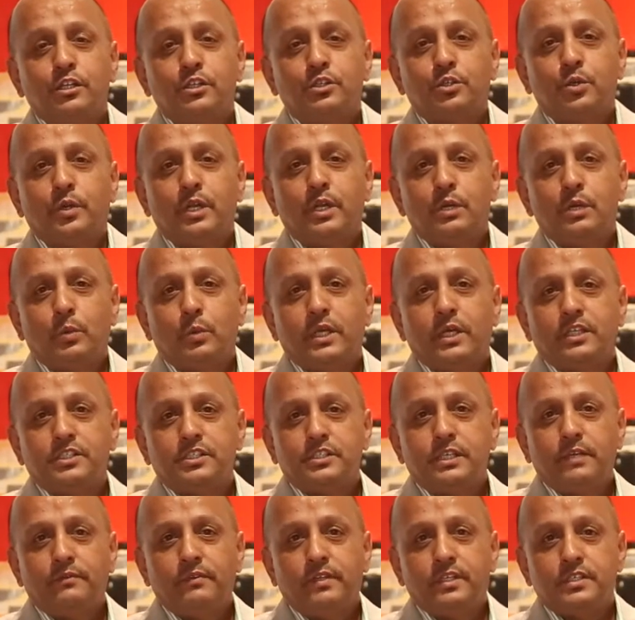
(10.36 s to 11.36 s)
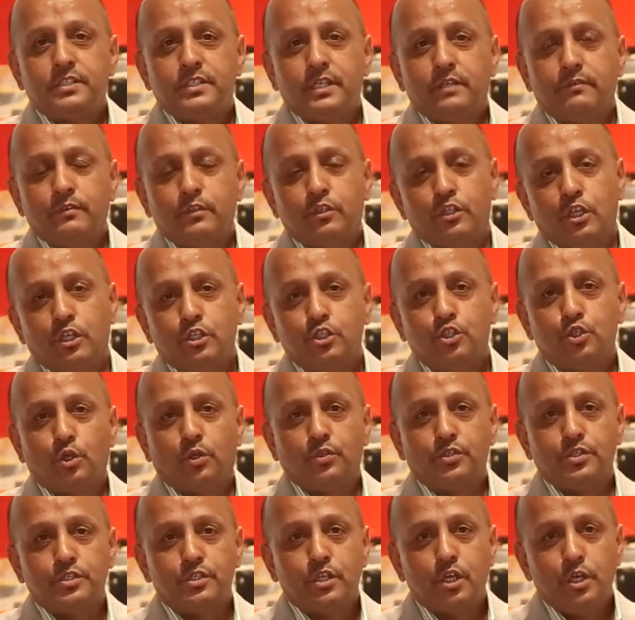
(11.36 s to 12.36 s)
Today we're at 77
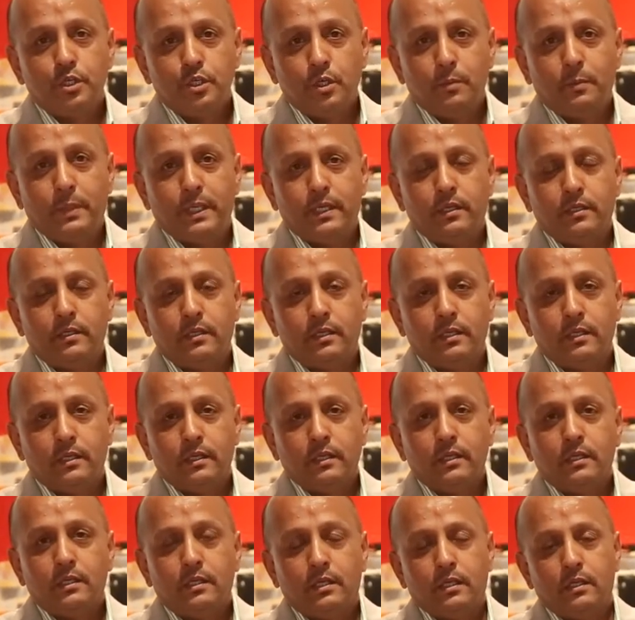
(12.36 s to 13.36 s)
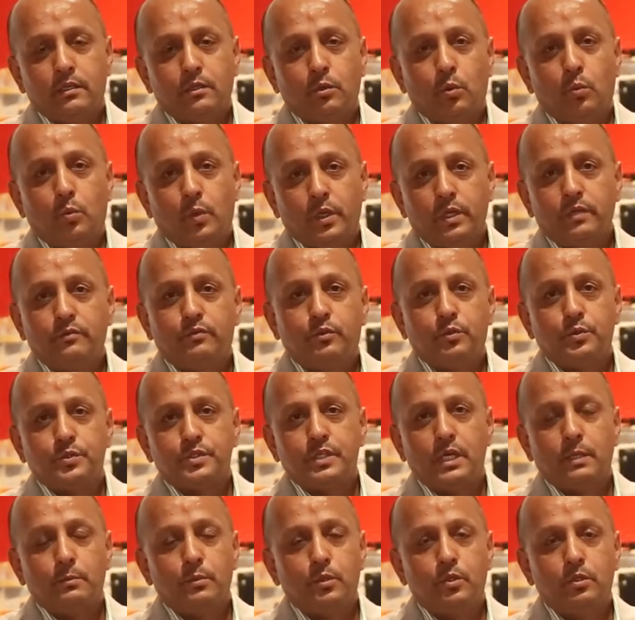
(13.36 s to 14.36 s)
Johnsonia Bend in the wonderful
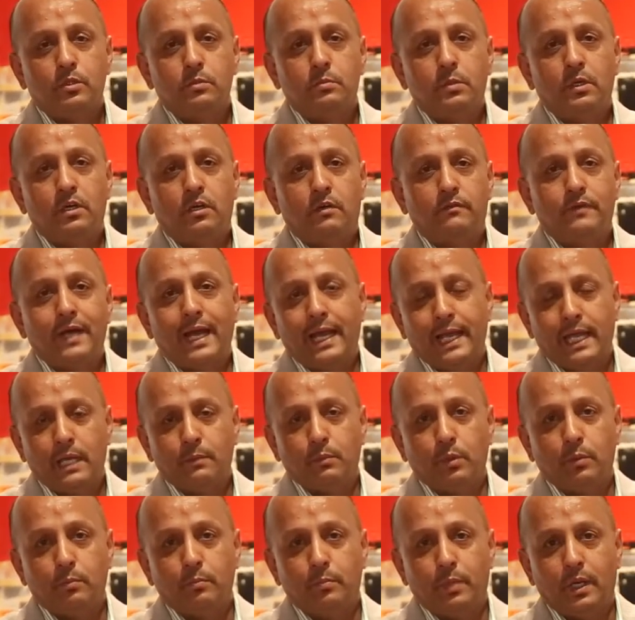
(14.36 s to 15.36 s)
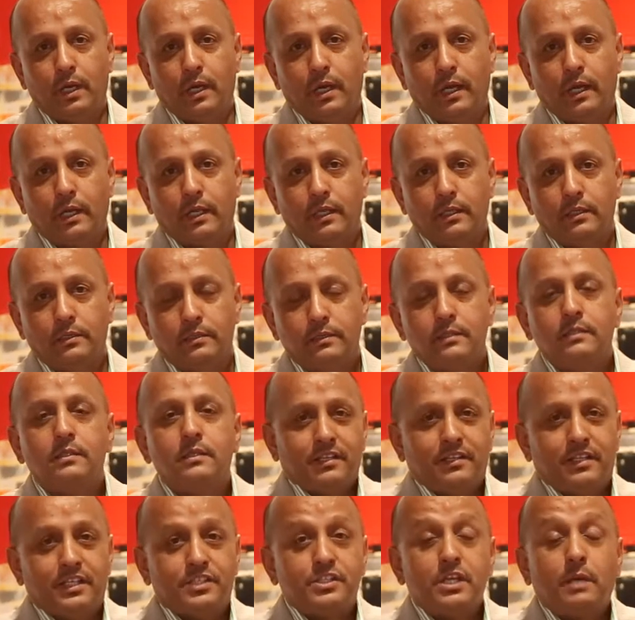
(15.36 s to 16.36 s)
suburb of Hammond Park.
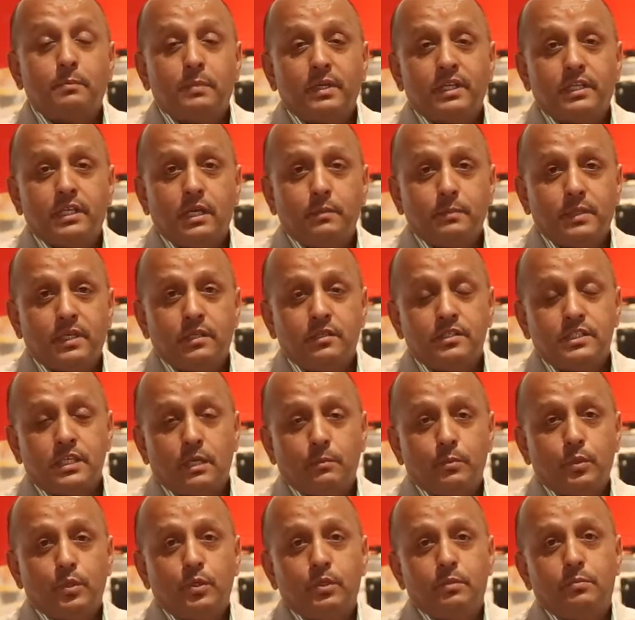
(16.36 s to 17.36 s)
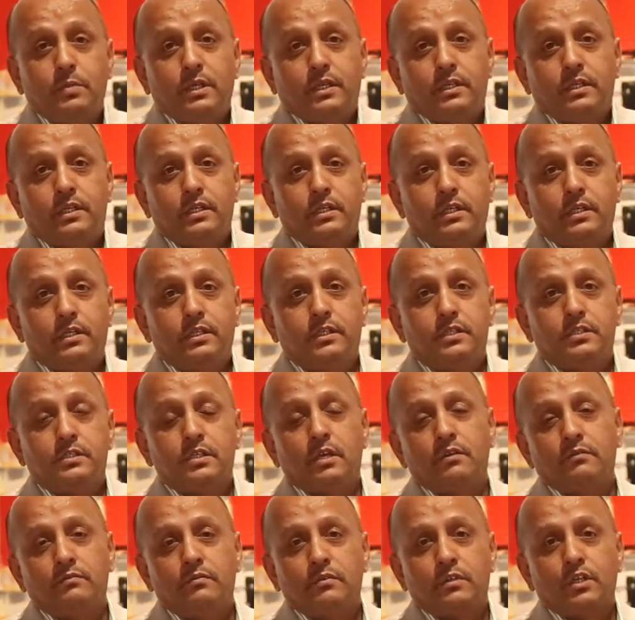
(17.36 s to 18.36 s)
This up and coming suburb is
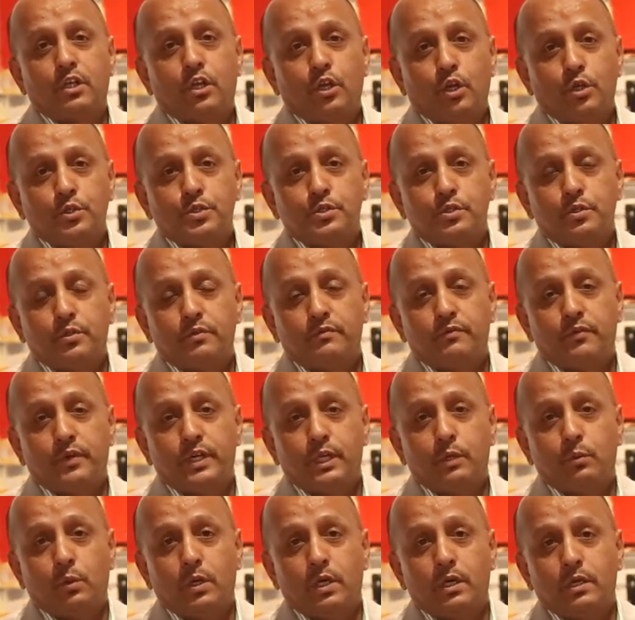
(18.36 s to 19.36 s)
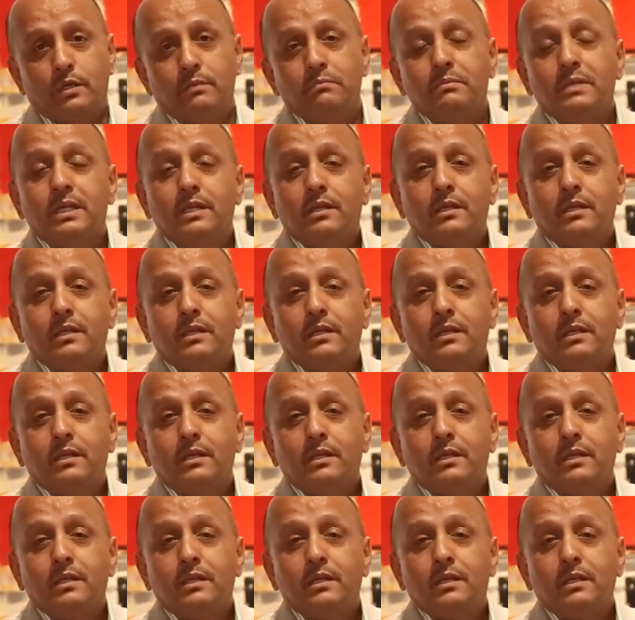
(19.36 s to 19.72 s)
close to the freeway.